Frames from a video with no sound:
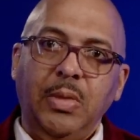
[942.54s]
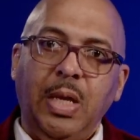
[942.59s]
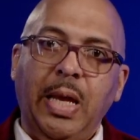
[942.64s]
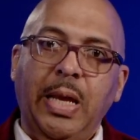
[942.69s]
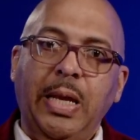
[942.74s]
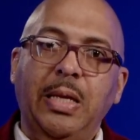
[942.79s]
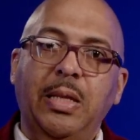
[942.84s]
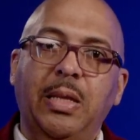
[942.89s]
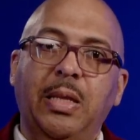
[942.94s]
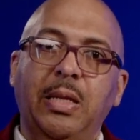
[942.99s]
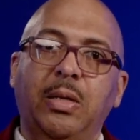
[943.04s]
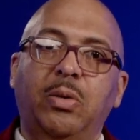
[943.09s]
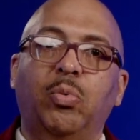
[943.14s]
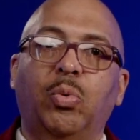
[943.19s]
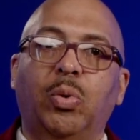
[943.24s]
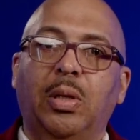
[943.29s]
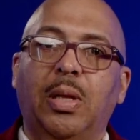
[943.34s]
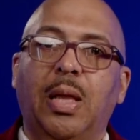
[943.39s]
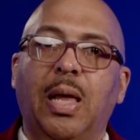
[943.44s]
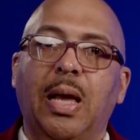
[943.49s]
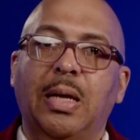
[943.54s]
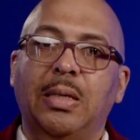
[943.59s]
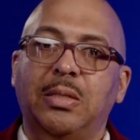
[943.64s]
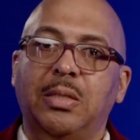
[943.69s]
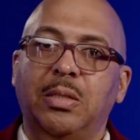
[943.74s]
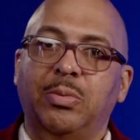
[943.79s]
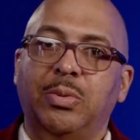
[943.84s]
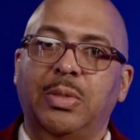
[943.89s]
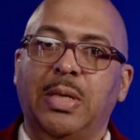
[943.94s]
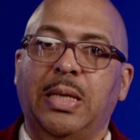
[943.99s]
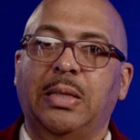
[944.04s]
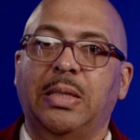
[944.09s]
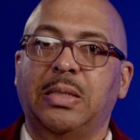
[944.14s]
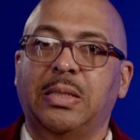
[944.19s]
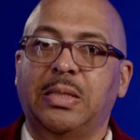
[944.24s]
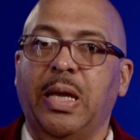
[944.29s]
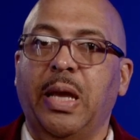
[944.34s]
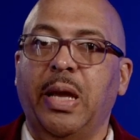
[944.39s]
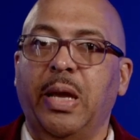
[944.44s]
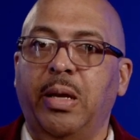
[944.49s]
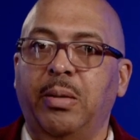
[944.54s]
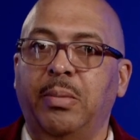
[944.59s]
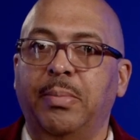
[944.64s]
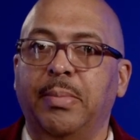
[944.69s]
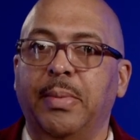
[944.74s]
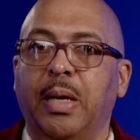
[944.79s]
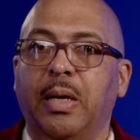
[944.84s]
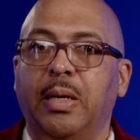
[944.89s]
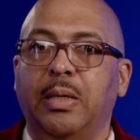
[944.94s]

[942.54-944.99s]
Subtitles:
he then realized it was at the same